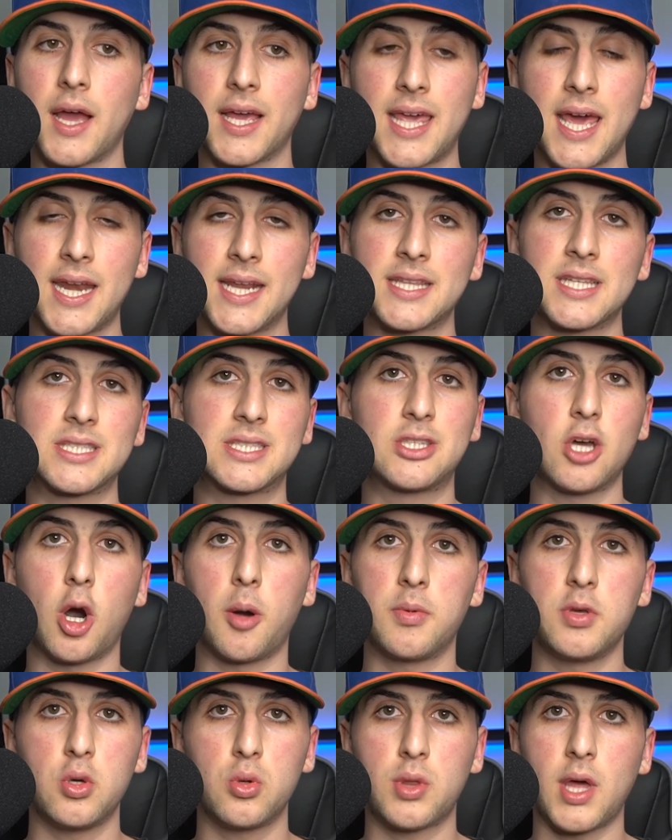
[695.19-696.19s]
Getting this
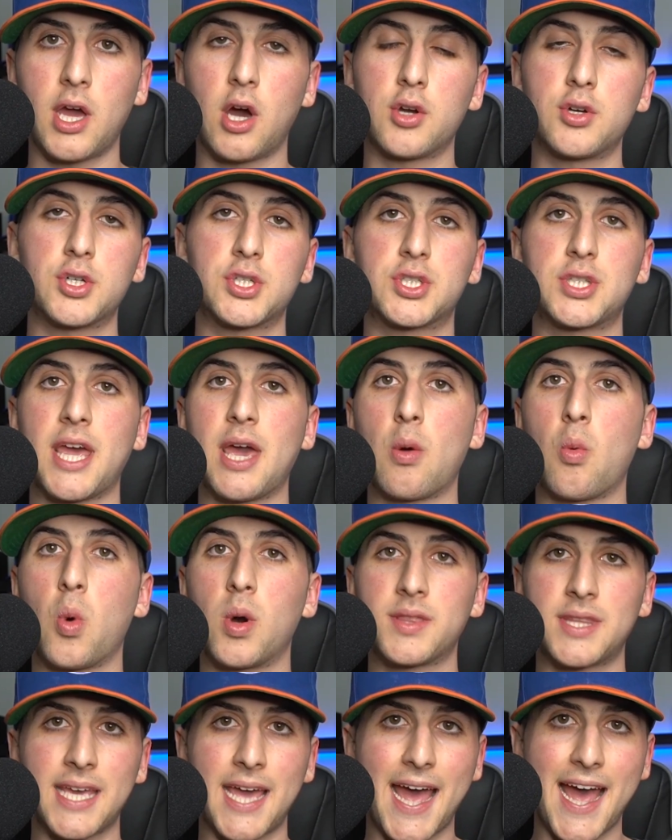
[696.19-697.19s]
W, they understand
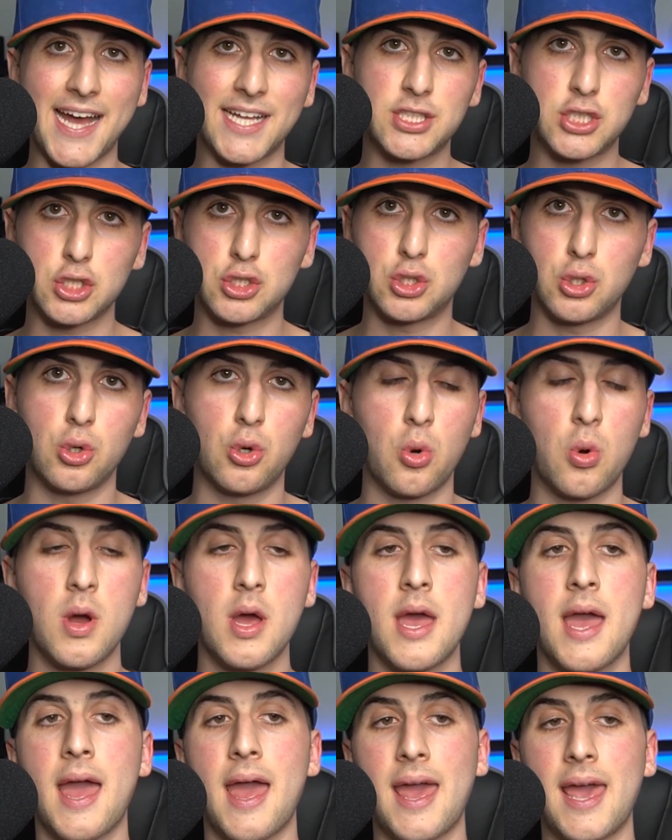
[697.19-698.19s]
what they had to do
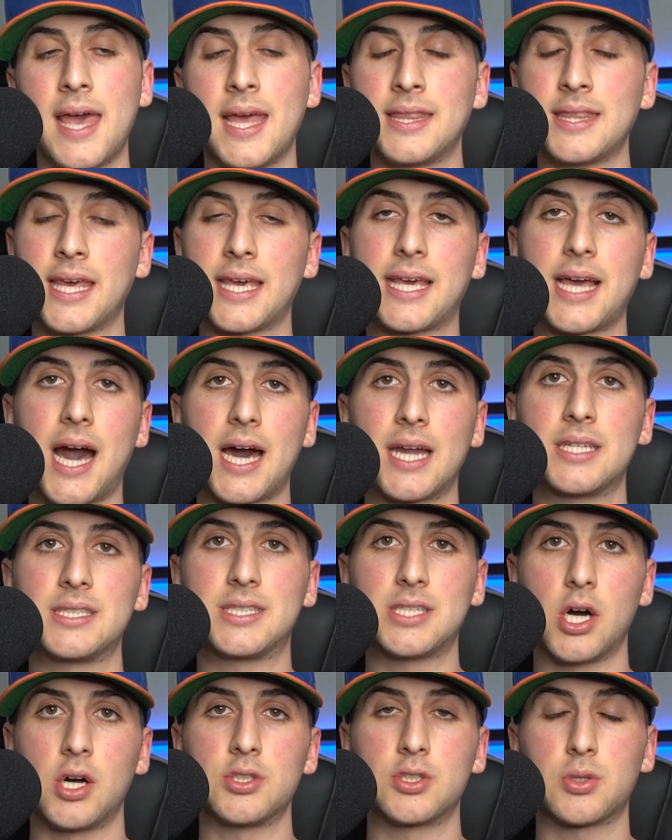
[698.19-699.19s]
and they got it
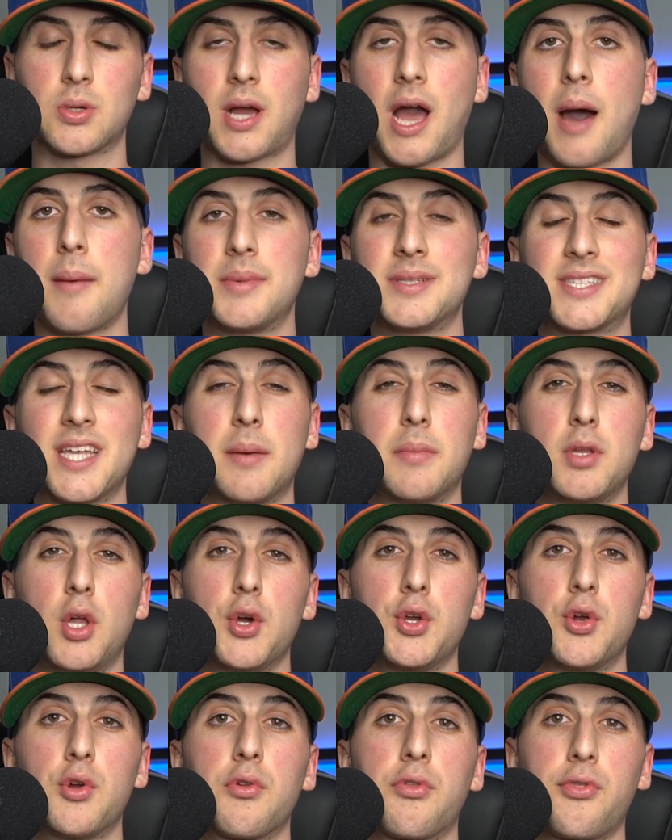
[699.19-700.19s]
done. So comment down below
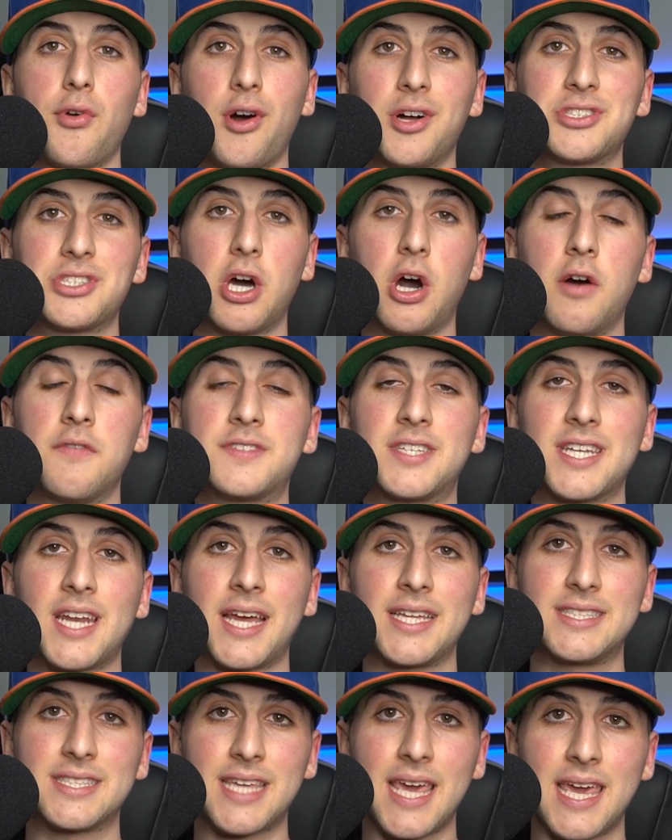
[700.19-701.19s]
your thoughts of
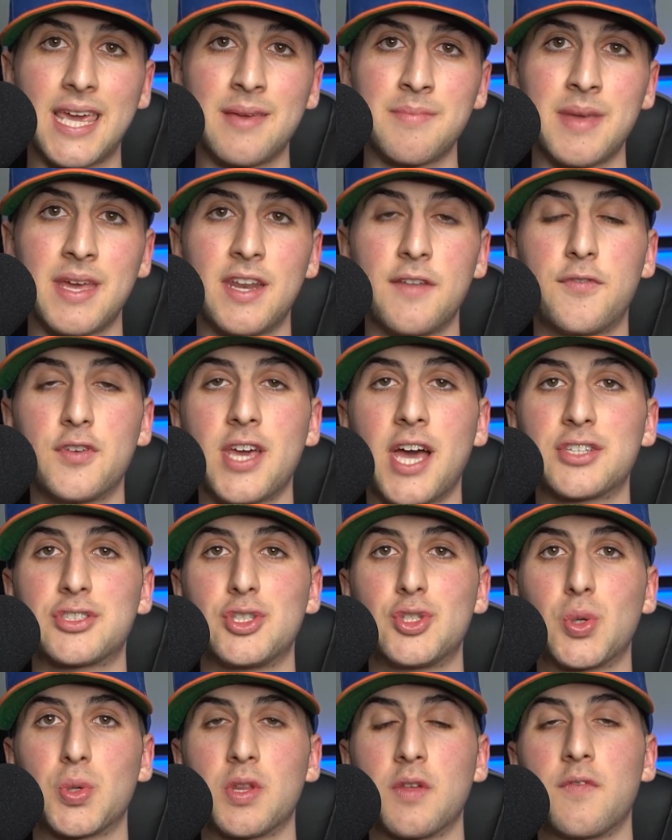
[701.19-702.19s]
tonight's game. And if you guys
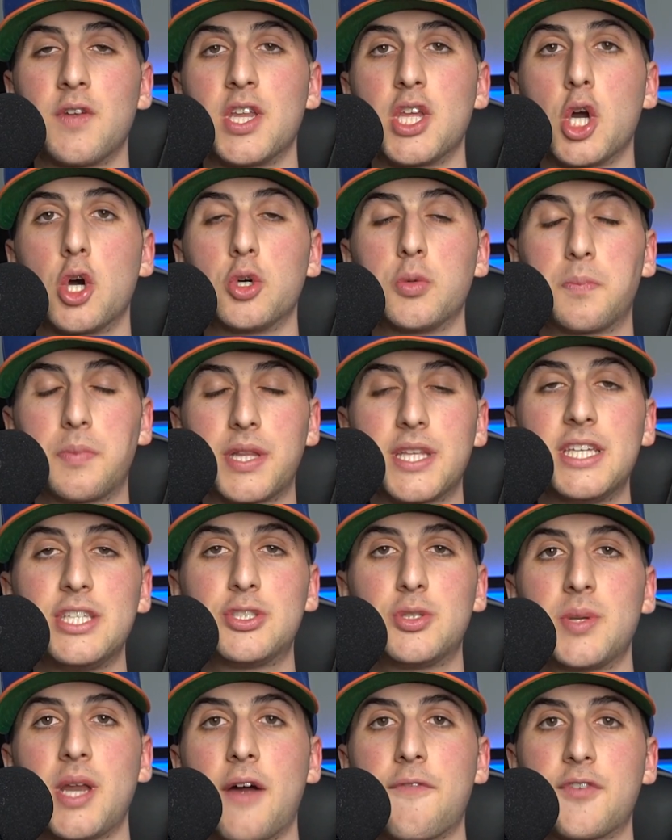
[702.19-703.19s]
enjoyed the video, please
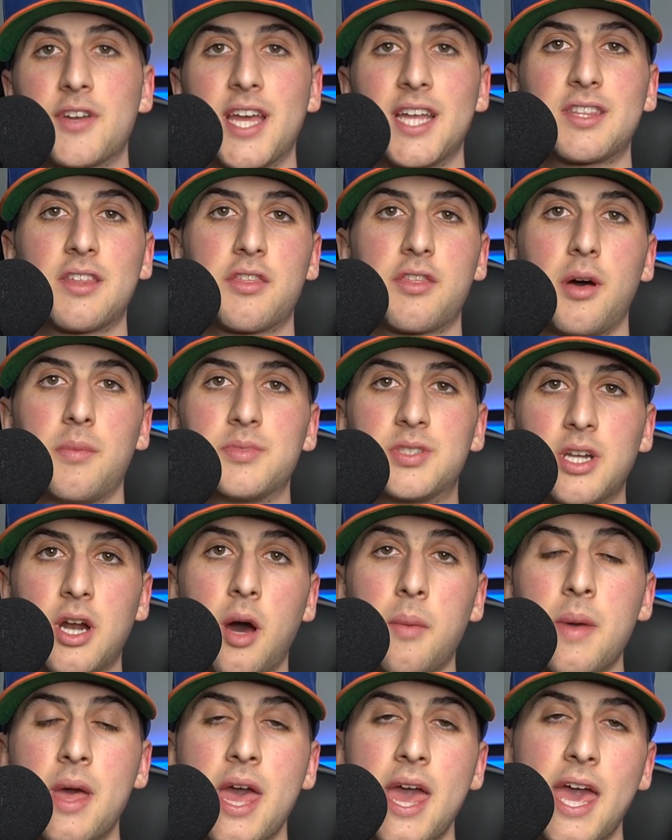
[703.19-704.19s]
do not forget to thumbs it
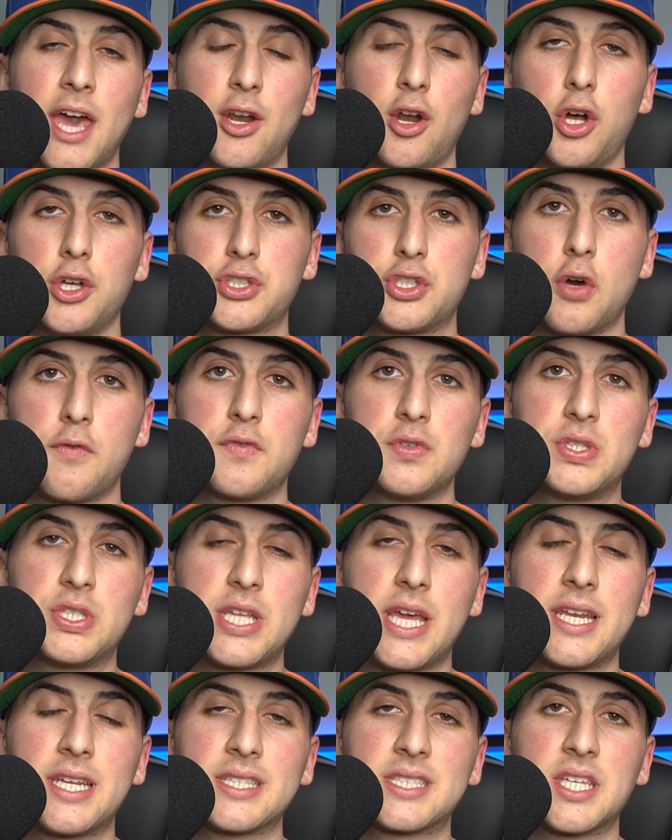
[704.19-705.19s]
up. And also, if you
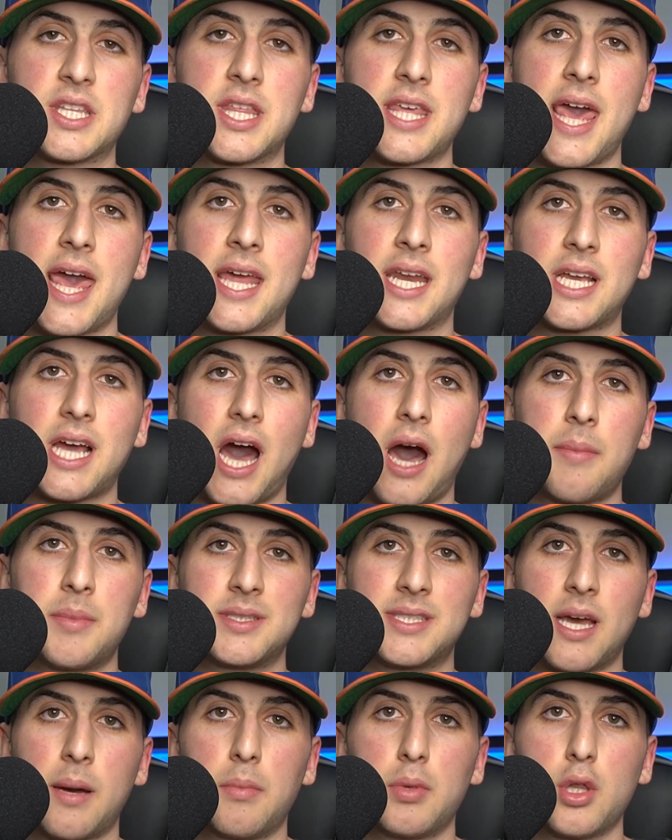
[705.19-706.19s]
stayed until the end,
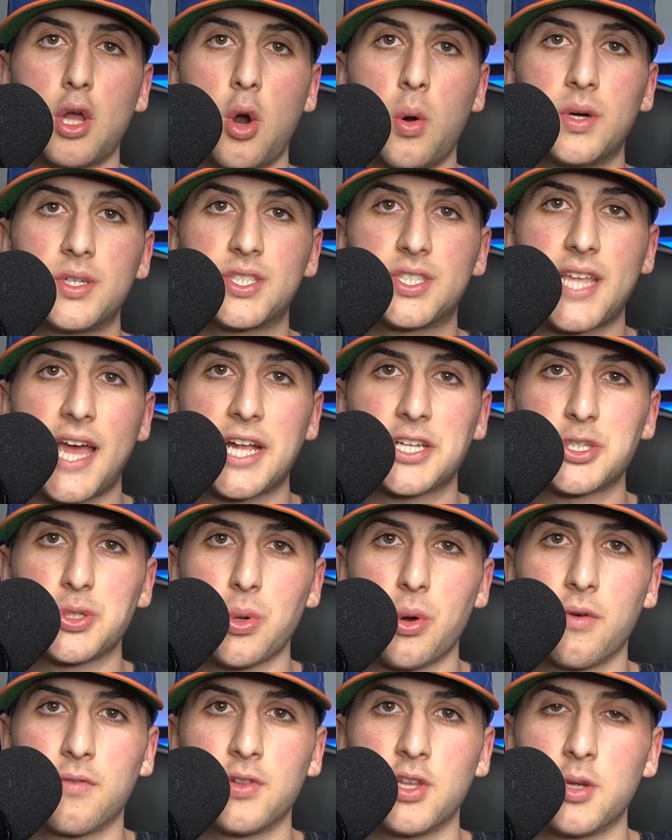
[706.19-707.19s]
comment down below a Statue
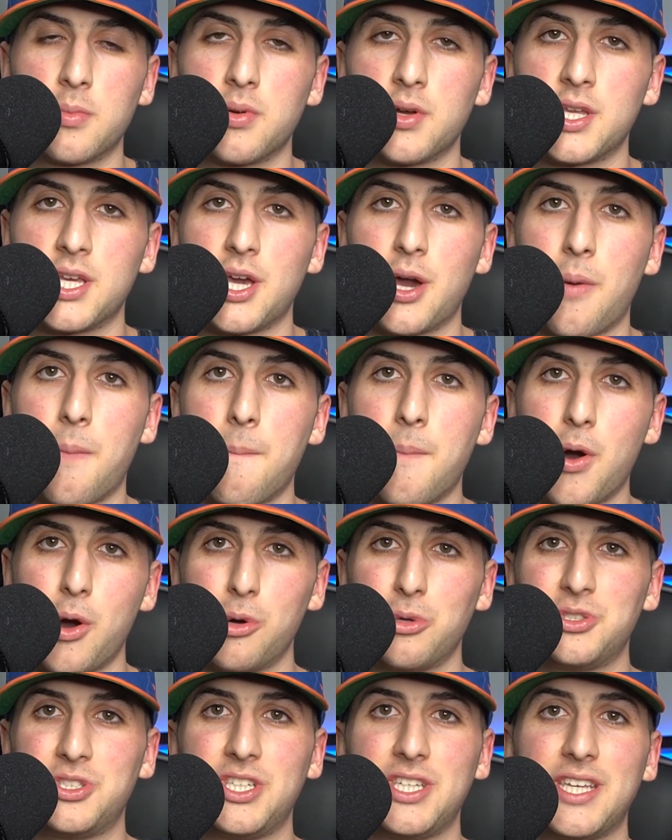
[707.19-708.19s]
of Liberty
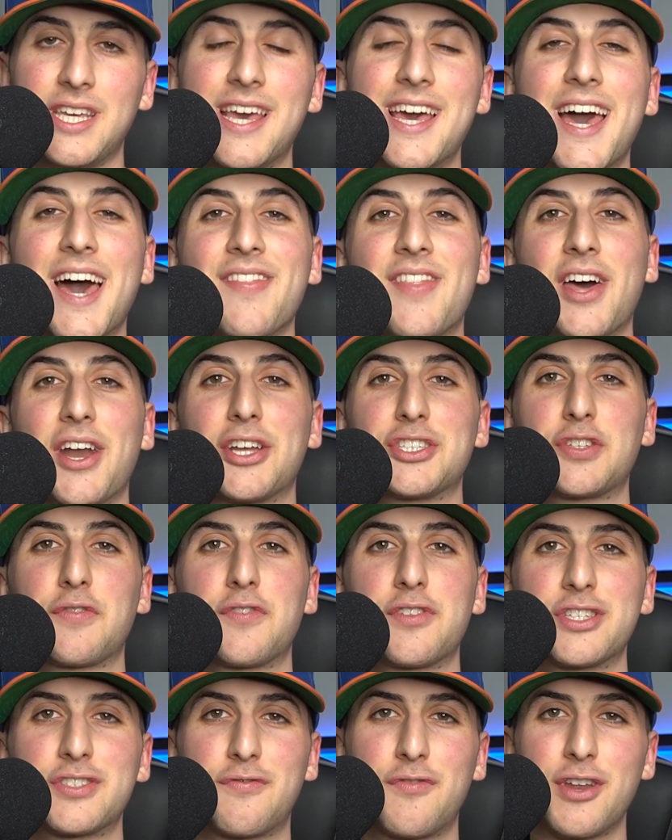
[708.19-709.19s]
emoji. That does it
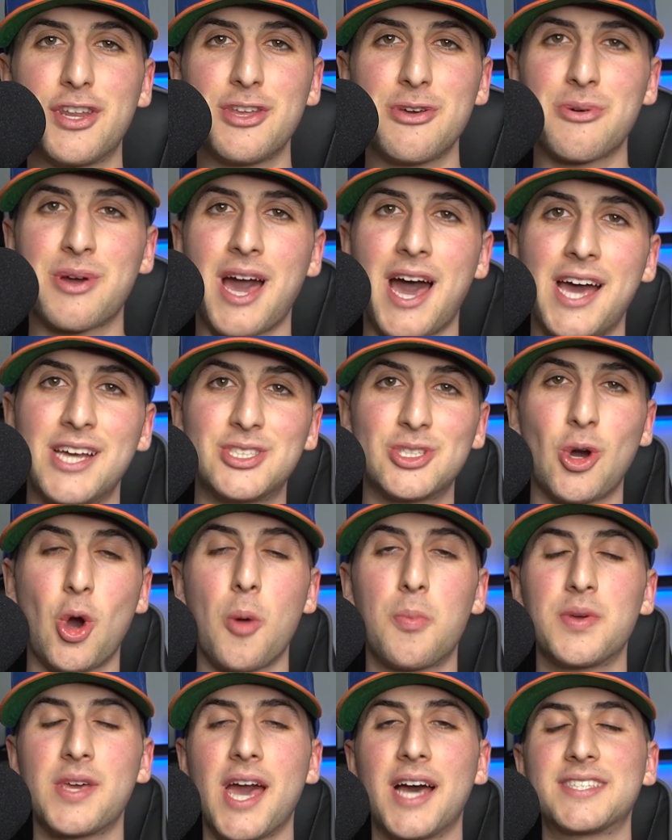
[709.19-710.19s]
for this video, guys. I
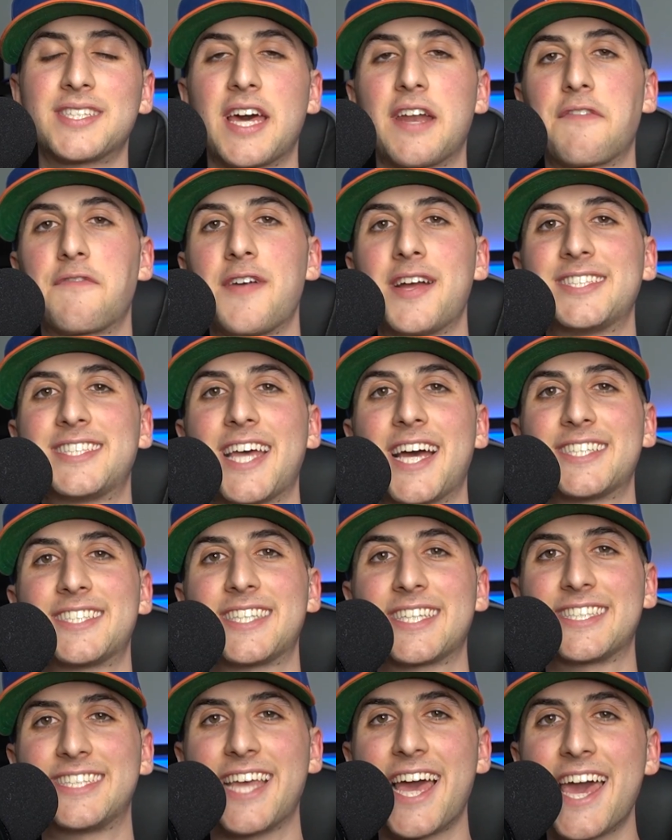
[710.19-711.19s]
hope you guys had a
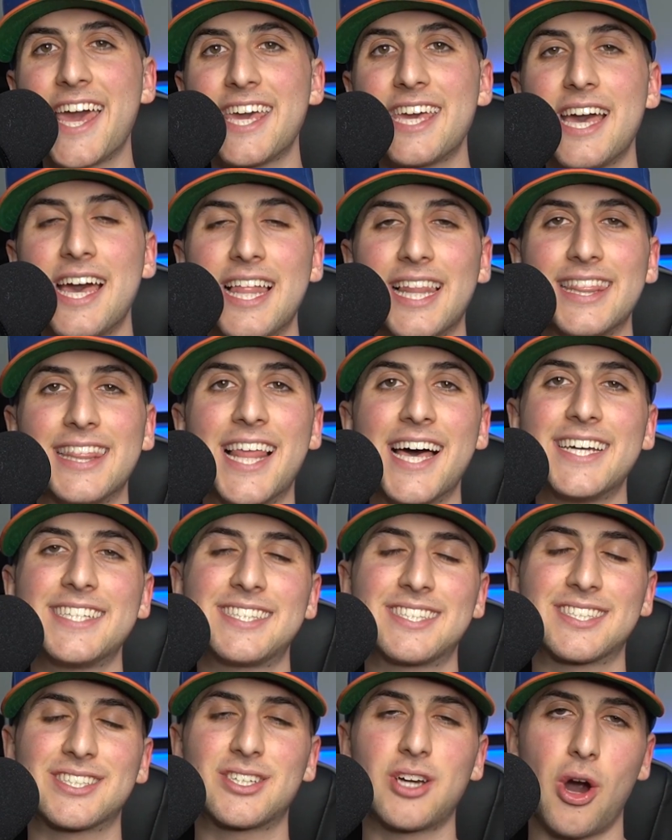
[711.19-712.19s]
fantastic day.
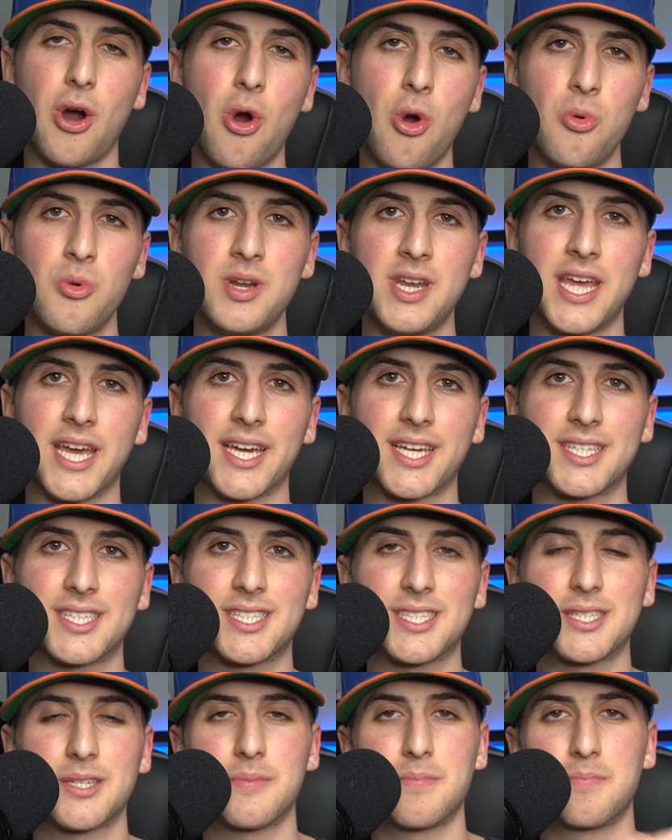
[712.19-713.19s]
Let's go Knicks.